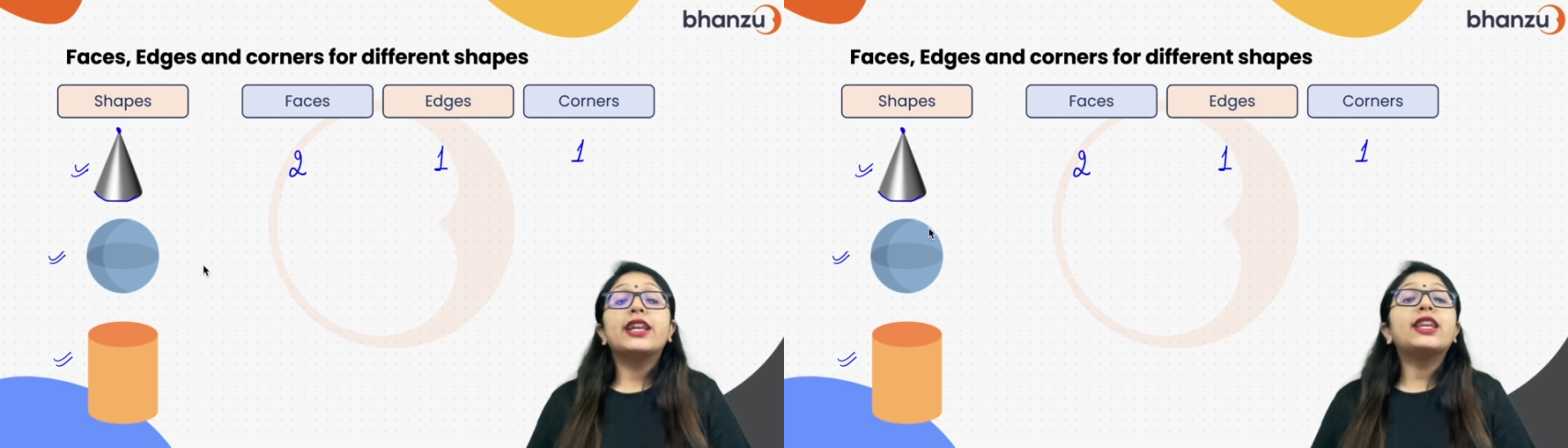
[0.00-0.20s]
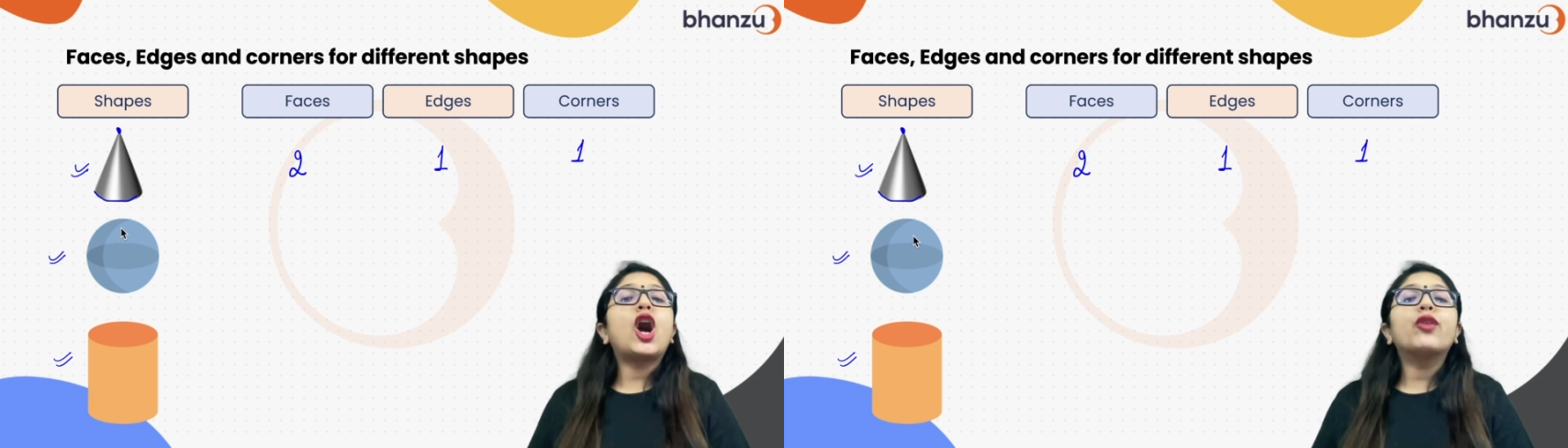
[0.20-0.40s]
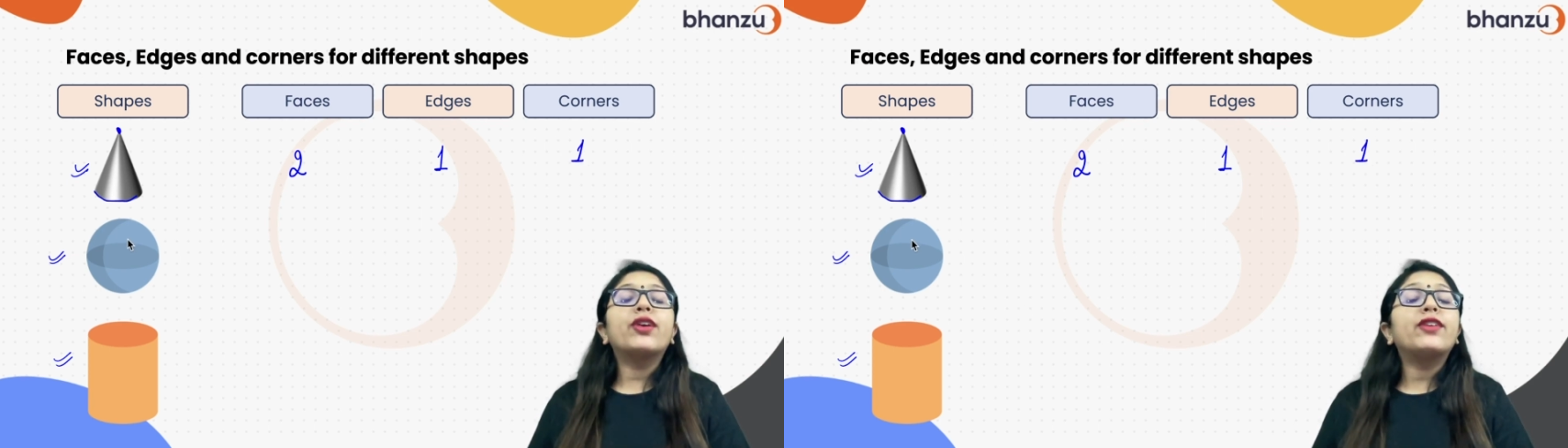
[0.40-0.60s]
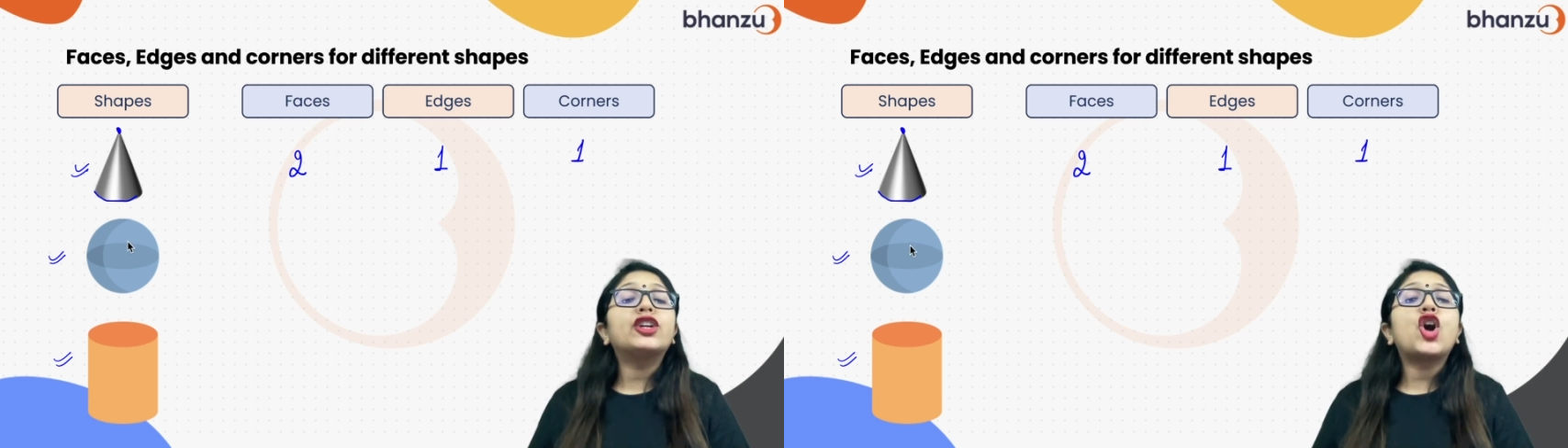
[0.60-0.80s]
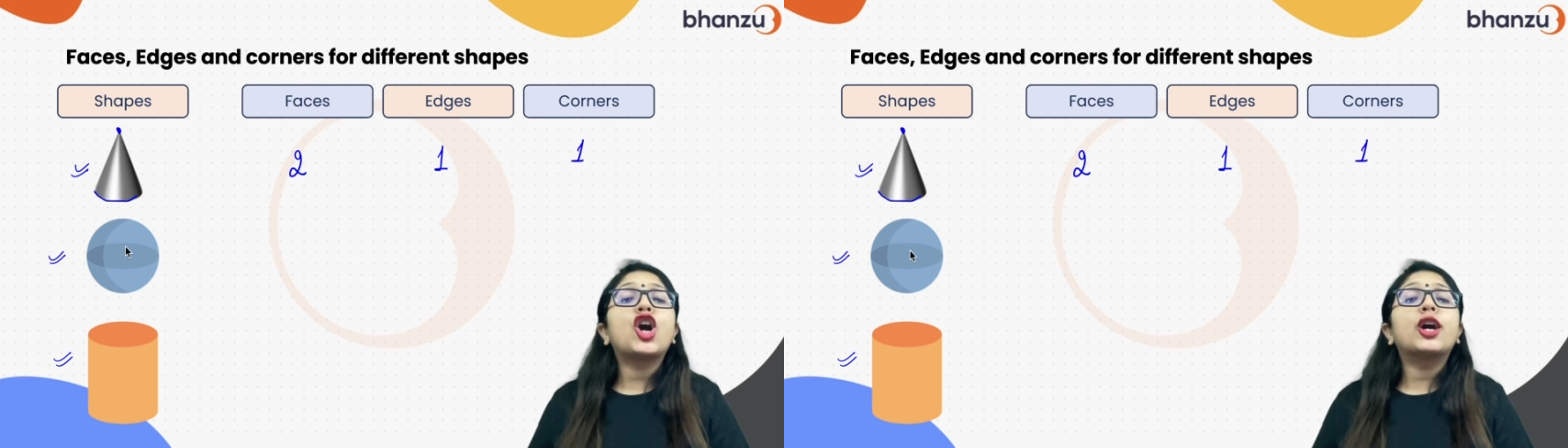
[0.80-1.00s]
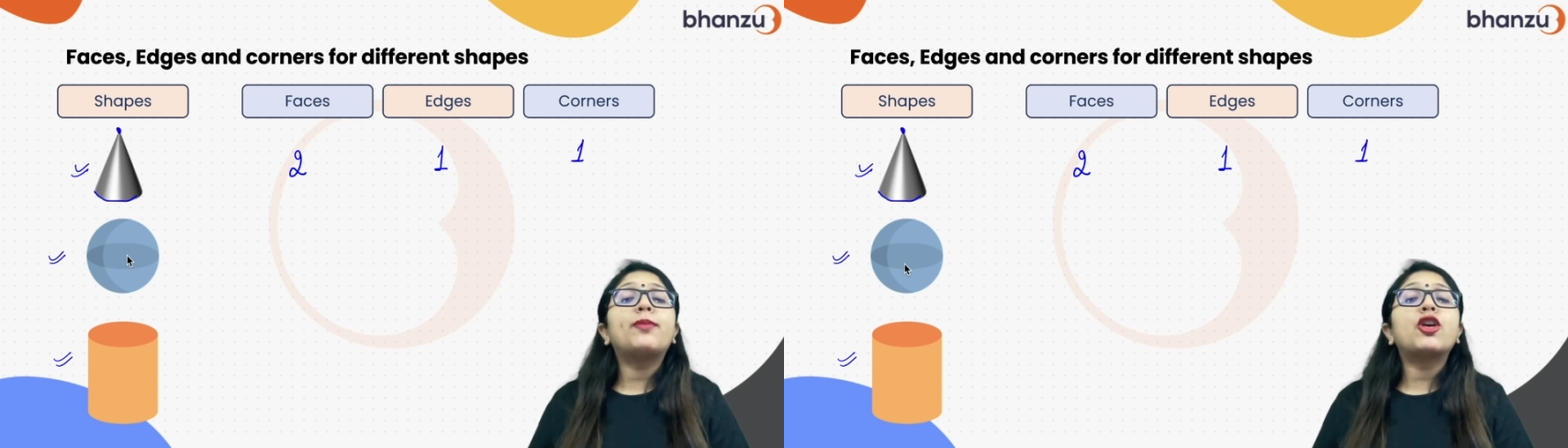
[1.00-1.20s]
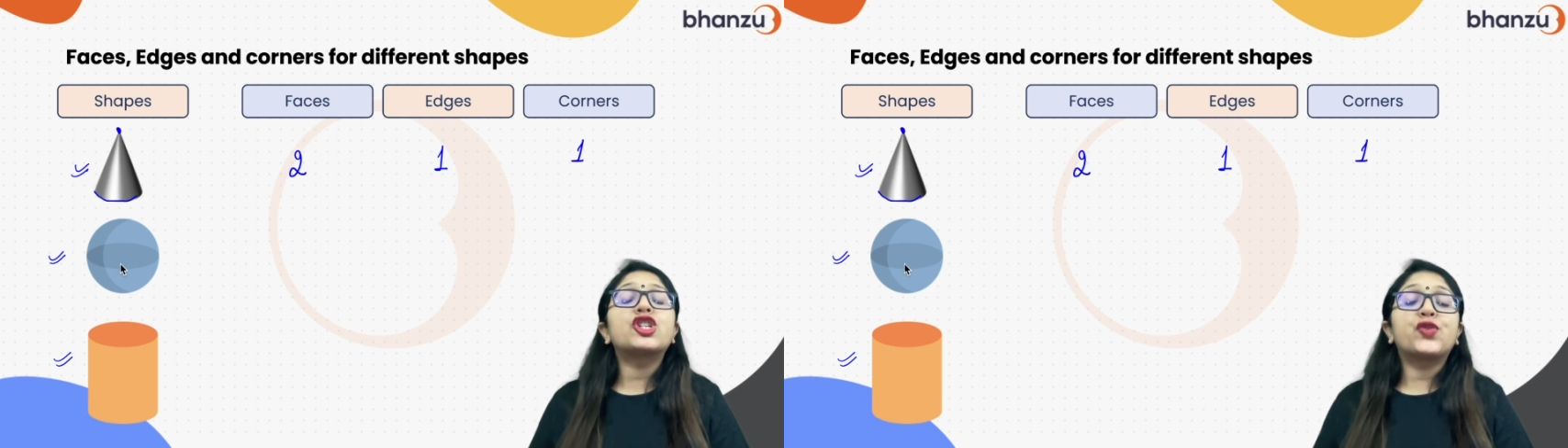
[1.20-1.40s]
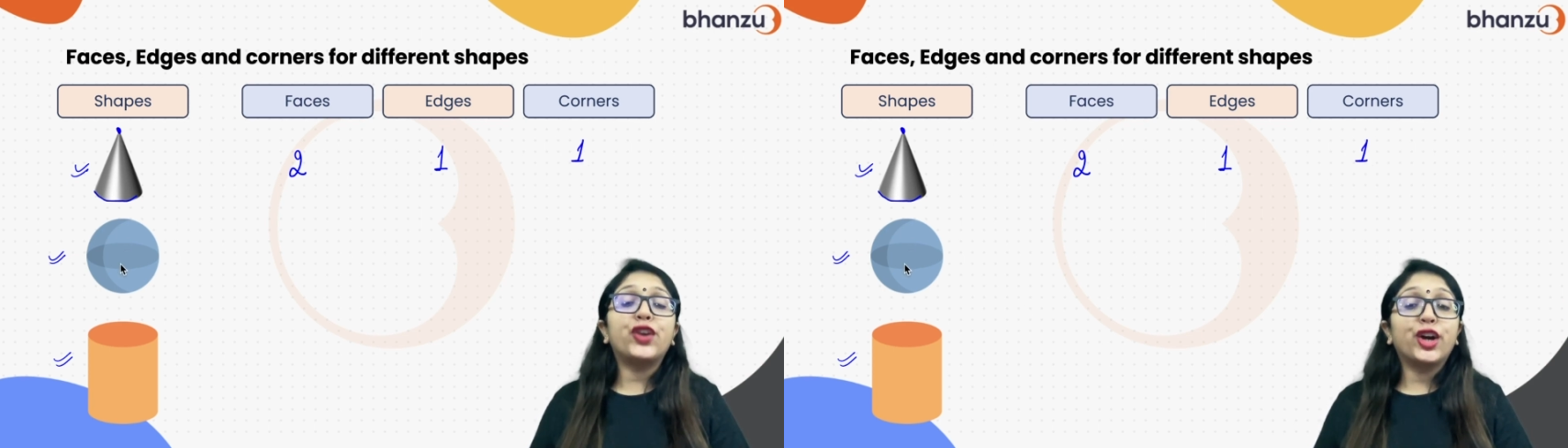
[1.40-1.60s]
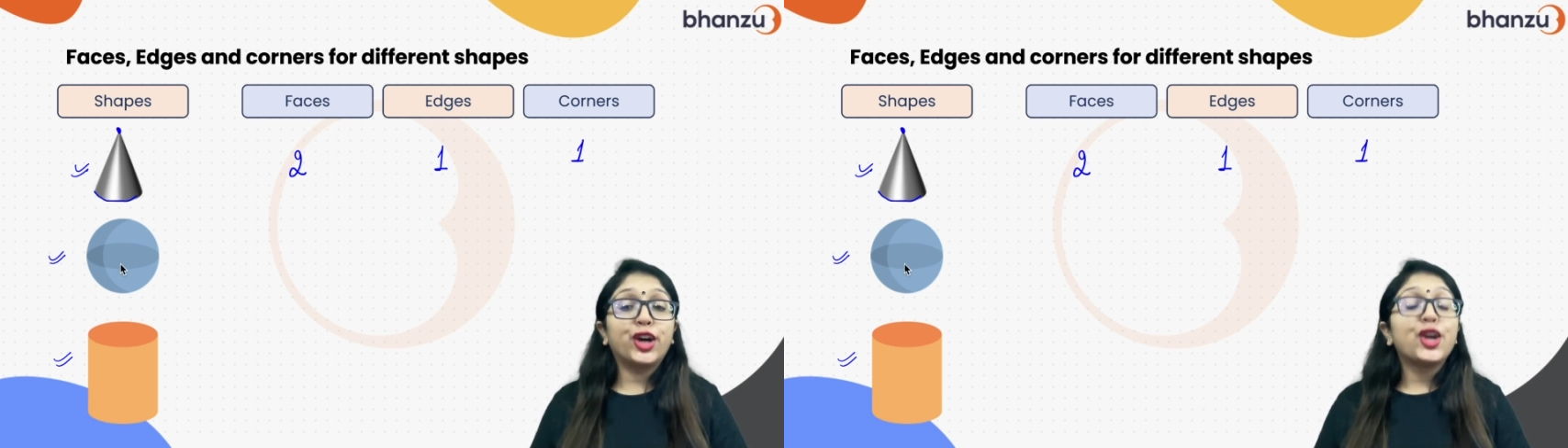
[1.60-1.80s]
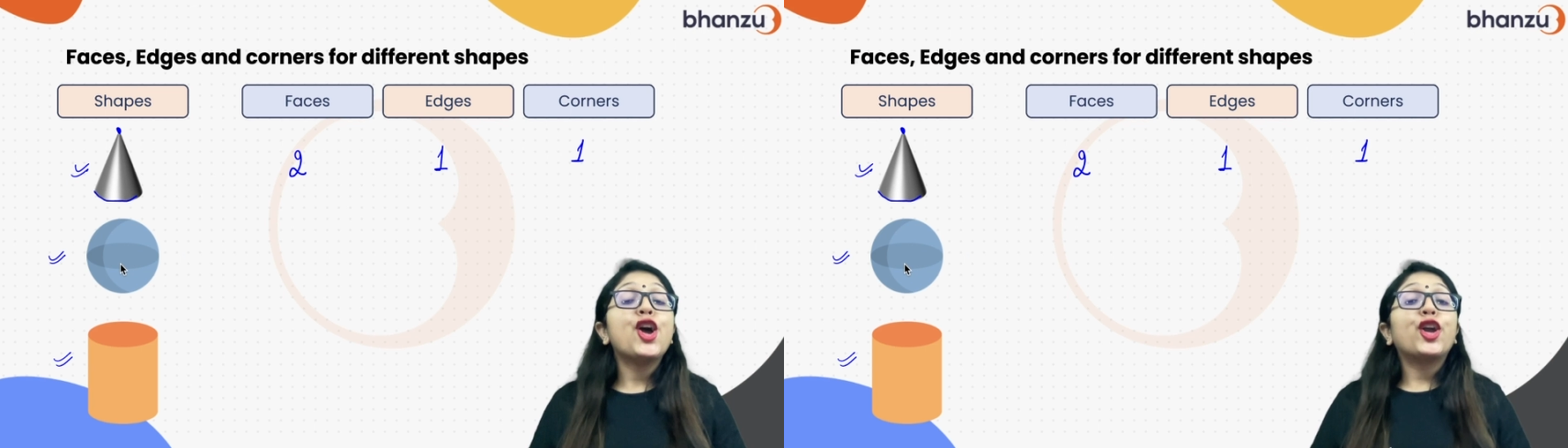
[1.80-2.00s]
Now we will talk about sphere.